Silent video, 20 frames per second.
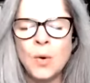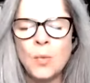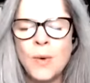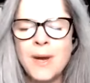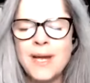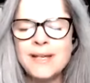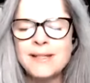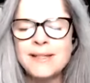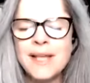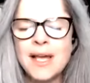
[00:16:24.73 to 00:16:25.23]

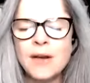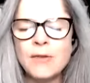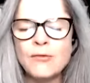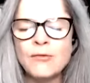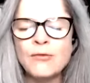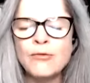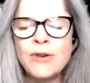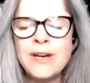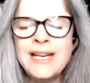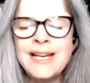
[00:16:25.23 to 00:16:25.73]
Where's that
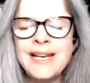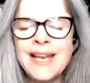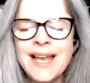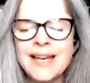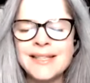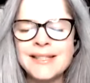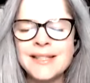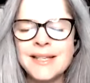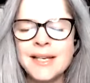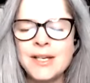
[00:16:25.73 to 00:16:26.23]

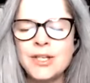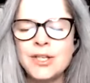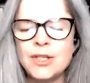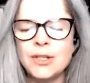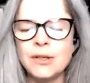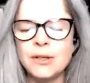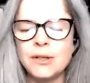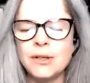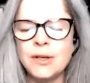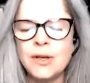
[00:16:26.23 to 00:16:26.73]

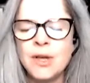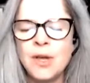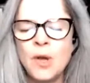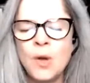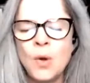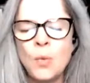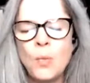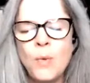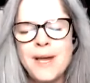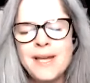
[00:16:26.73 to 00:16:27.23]
relaxation?
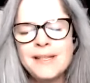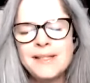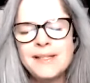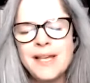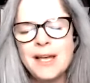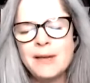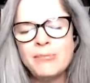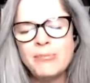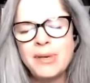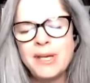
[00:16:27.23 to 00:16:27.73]
Where's
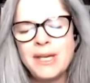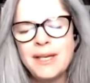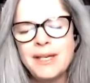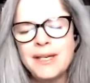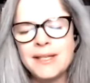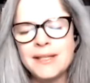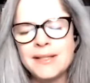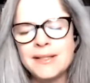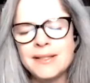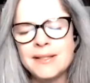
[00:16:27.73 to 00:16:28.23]
that
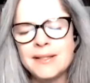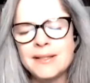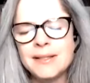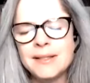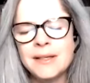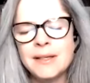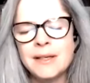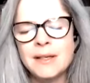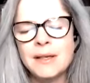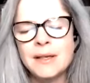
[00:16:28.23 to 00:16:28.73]
peace?
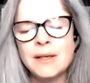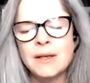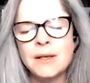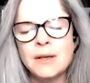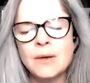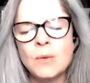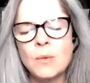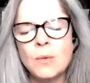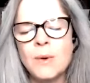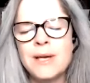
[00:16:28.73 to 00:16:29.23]

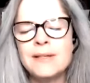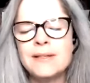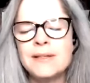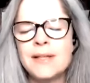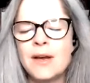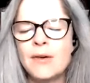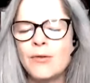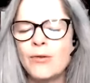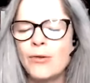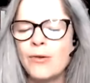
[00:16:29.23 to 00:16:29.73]
Where's
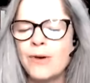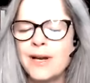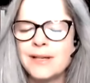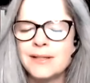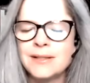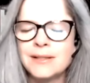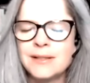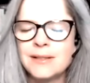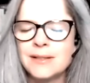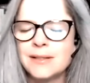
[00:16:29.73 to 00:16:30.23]
that
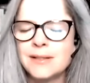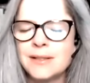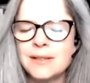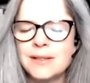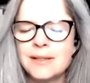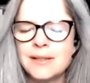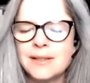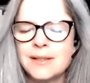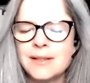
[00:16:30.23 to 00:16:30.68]
rest?